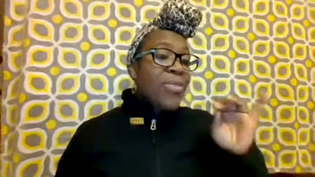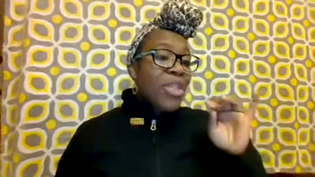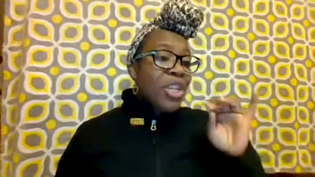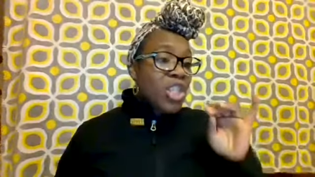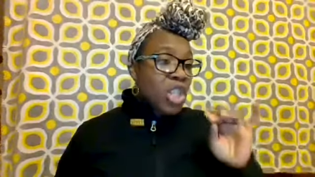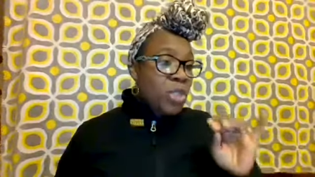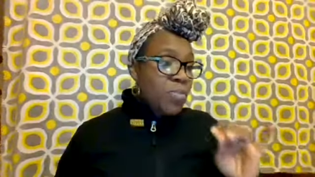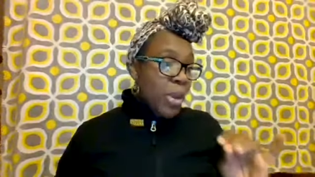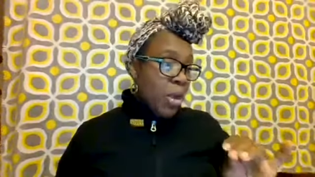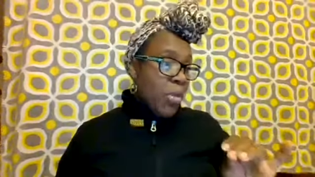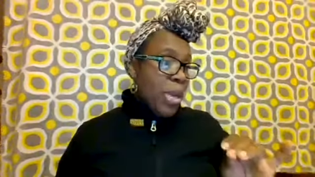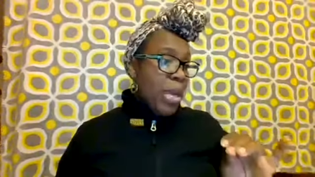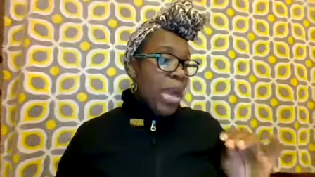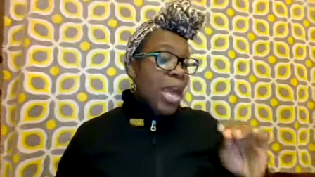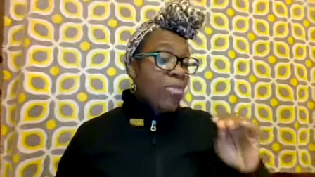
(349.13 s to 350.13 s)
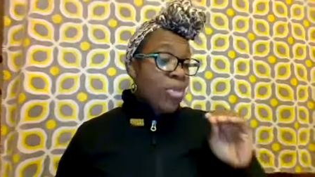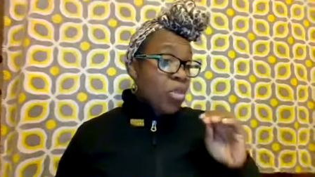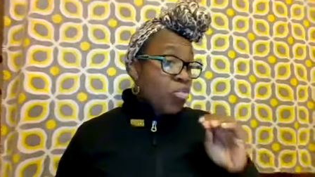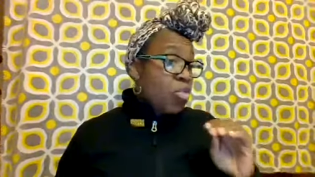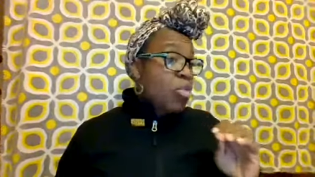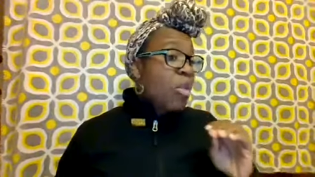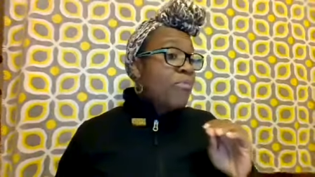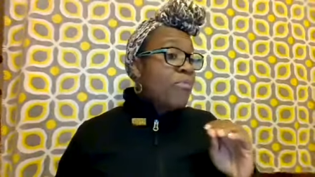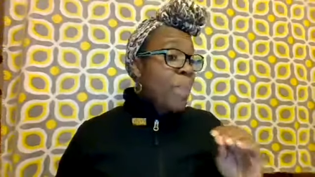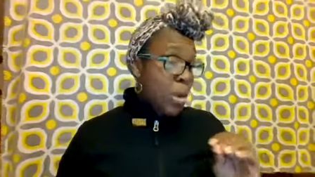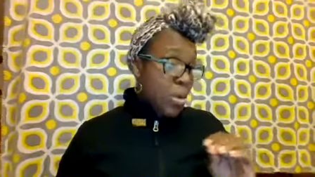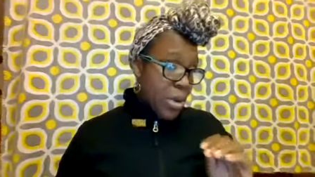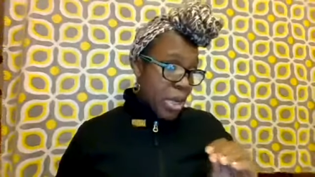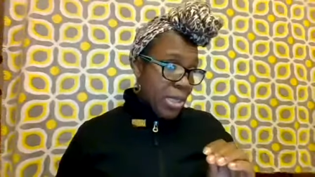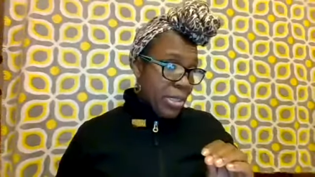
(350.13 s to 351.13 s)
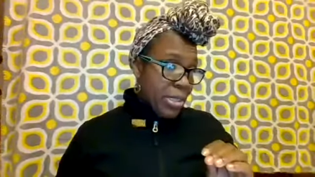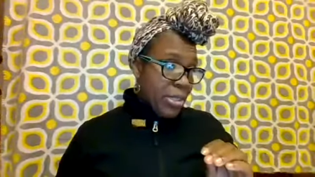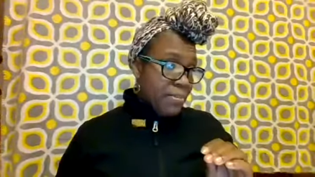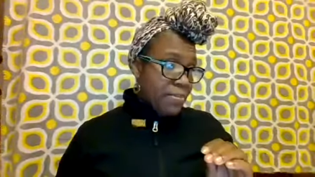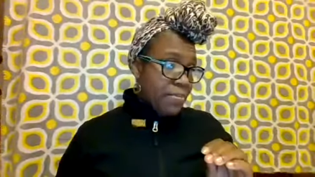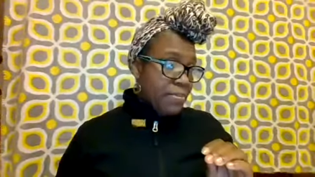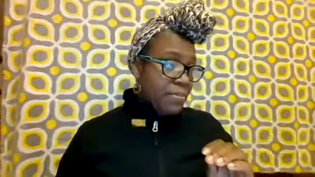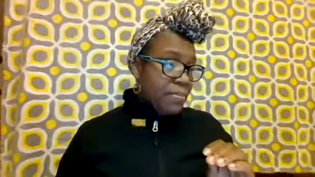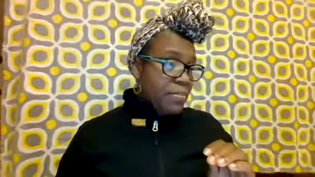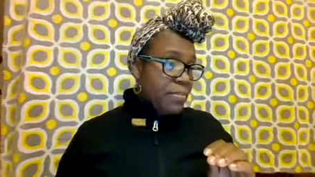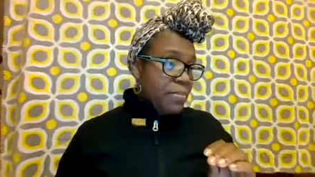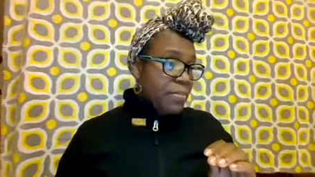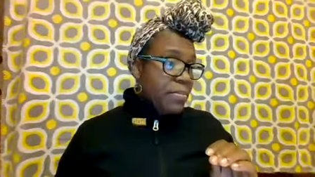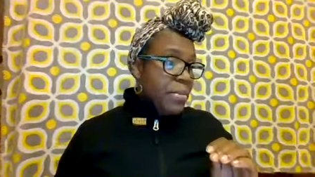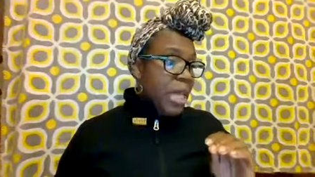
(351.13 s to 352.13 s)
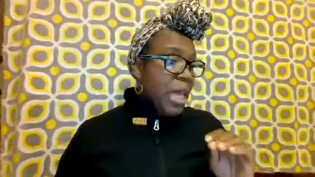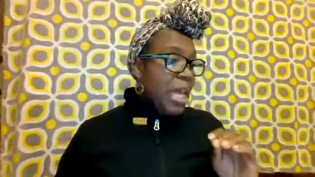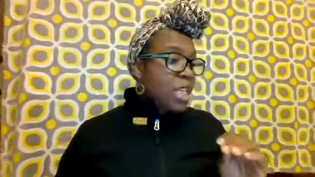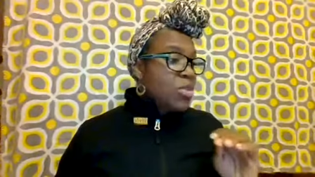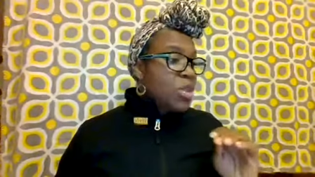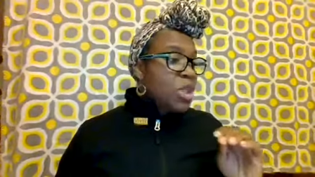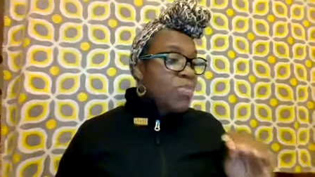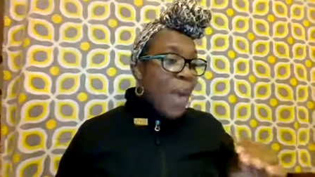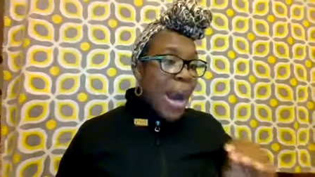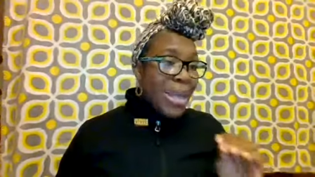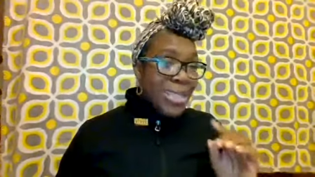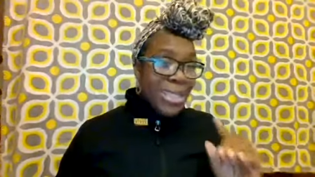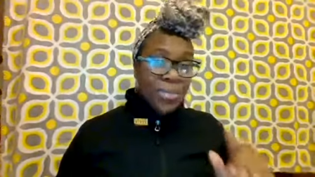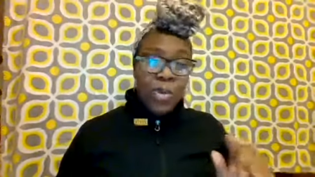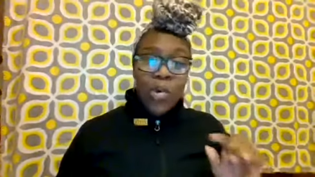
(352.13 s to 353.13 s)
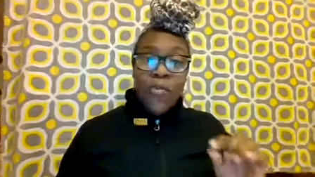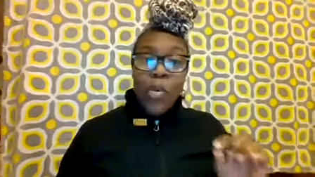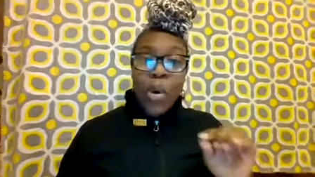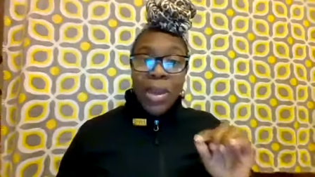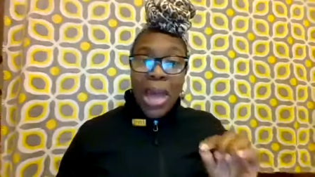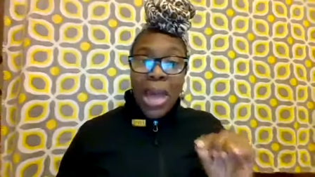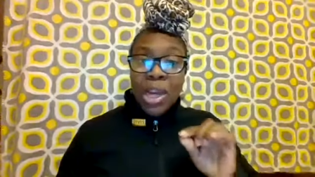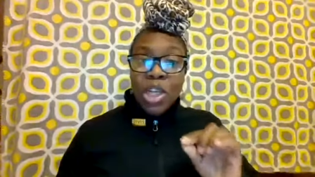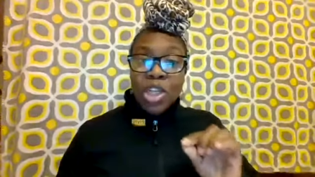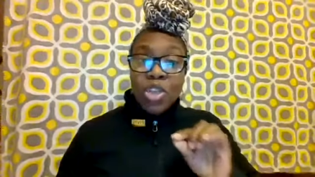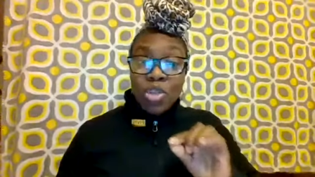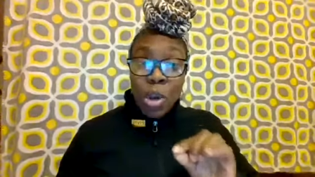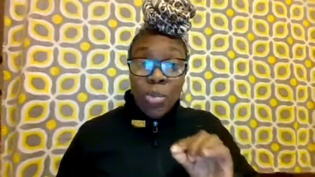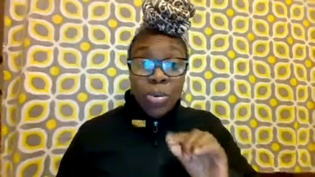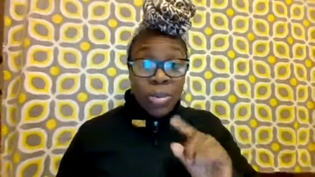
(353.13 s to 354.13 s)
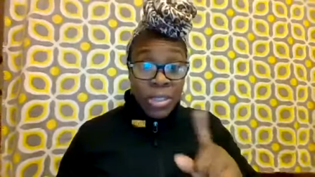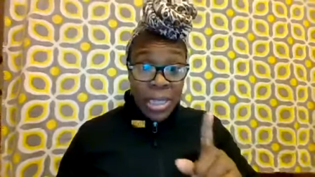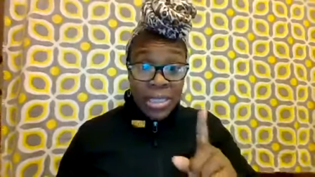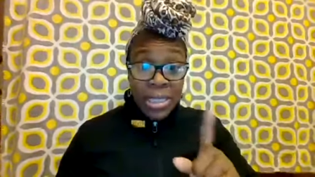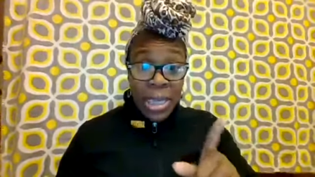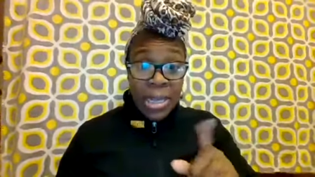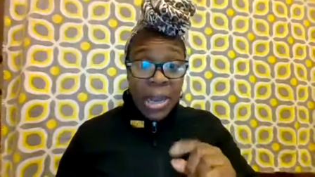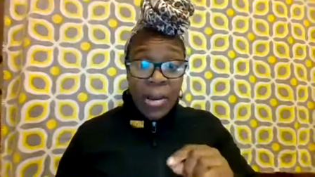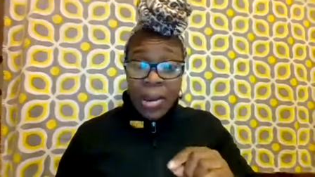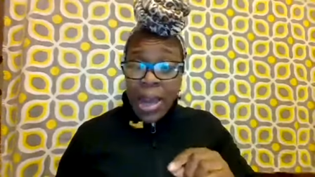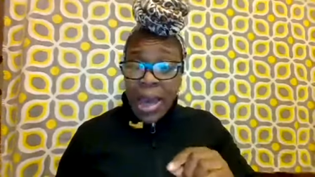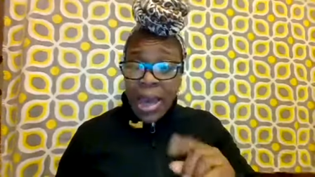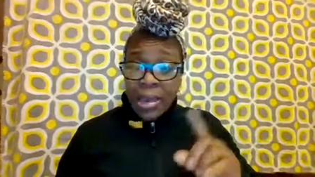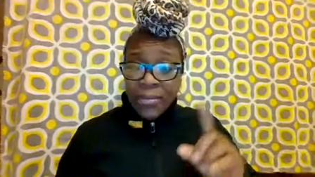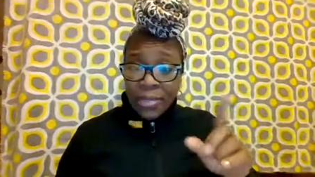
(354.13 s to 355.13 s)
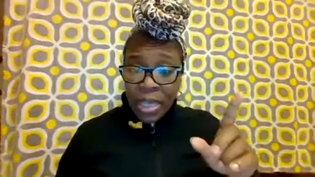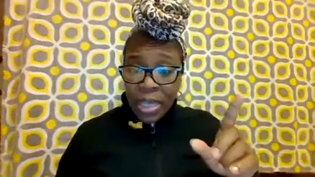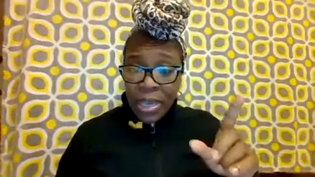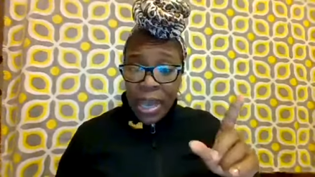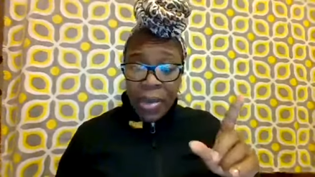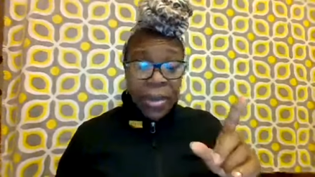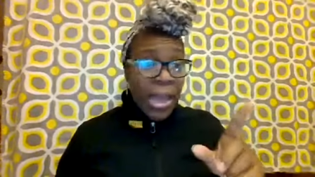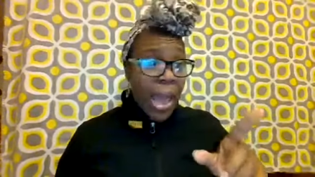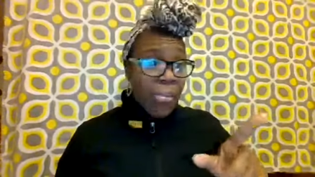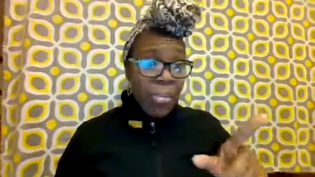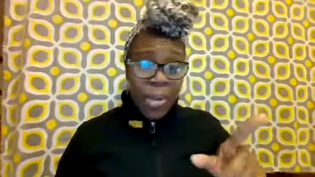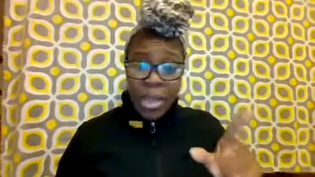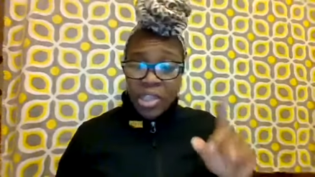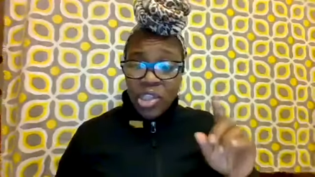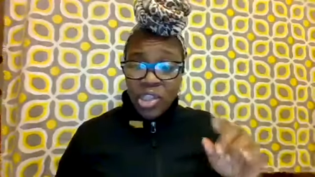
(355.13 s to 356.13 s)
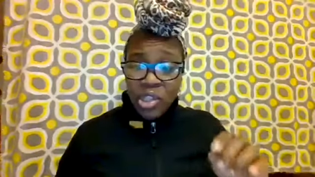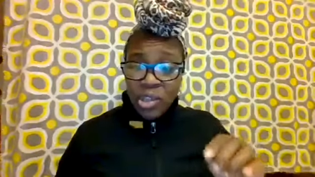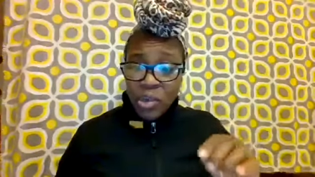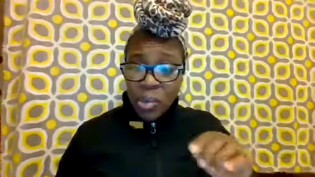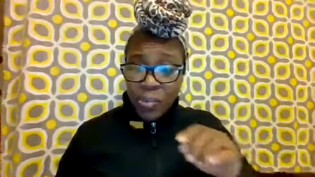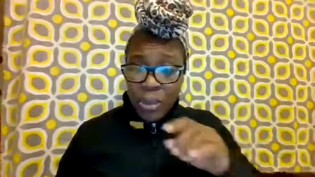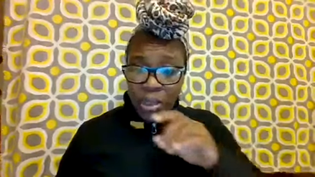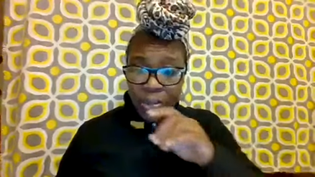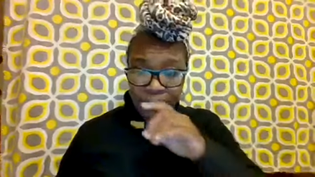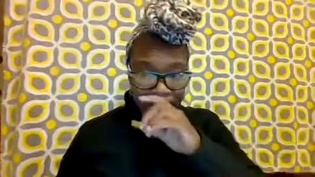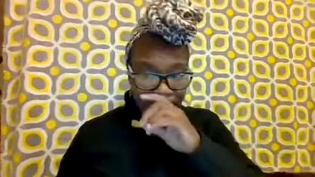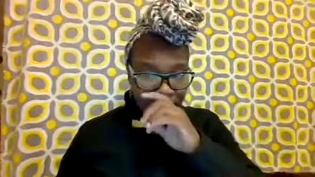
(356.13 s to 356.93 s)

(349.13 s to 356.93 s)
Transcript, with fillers: The spirit and the root of bitterness is responsible for a lot of the troubles that's in our lives. And I'll elaborate just a little bit.